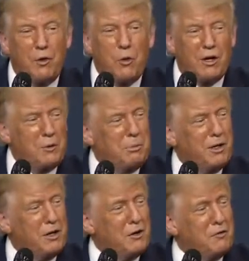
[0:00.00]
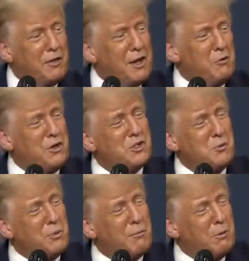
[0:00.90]
He wanted to be here for that
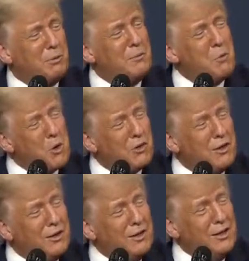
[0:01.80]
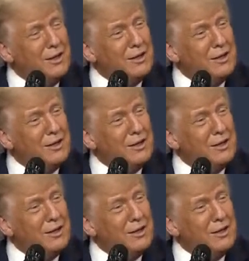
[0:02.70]
reason, probably more than